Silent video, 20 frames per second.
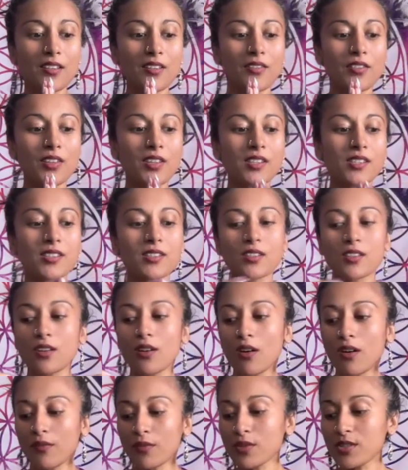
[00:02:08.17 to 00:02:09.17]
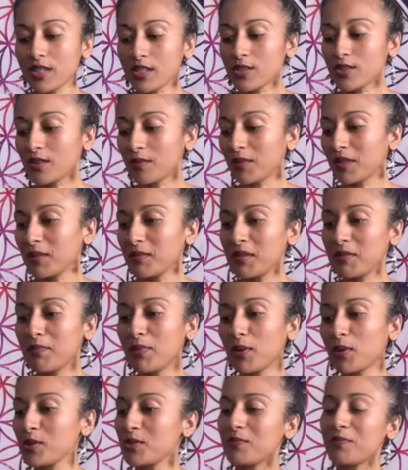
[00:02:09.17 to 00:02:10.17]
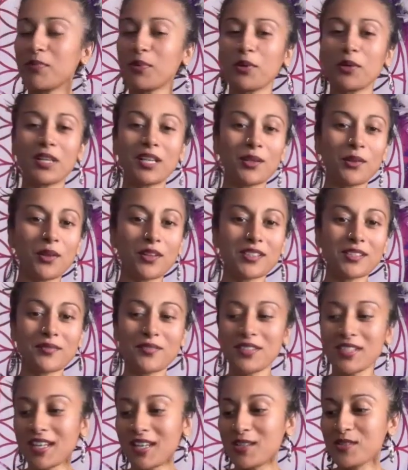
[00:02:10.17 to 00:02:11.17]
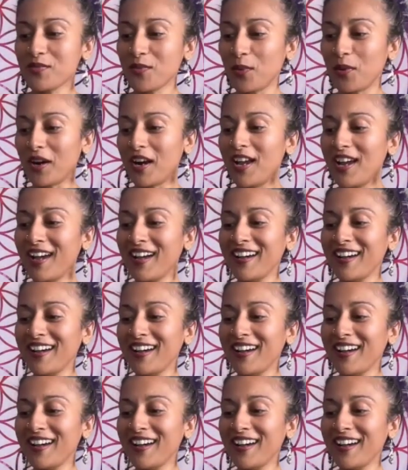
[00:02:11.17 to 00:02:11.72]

This conversation I'm going to be burning lots of sage for